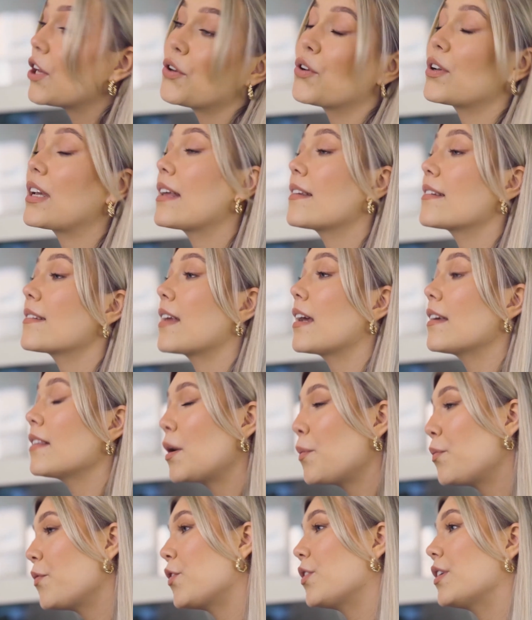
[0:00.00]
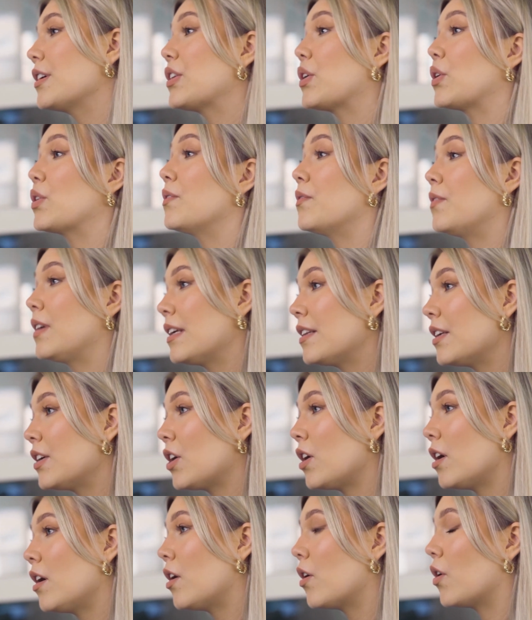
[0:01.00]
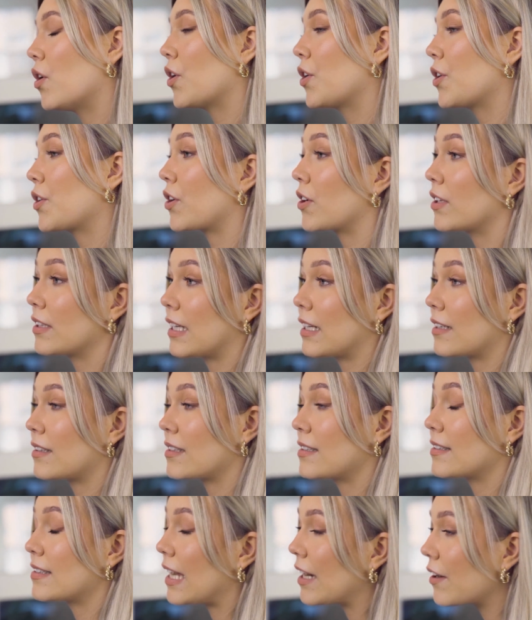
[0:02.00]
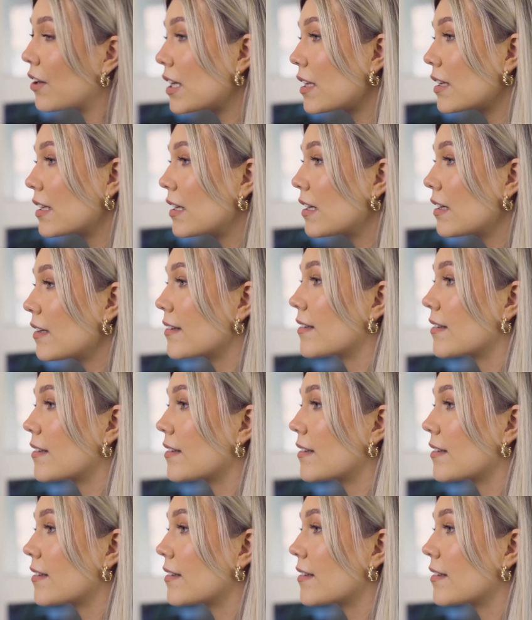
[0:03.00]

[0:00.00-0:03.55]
You can sign up for it on Wedio or contact us directly,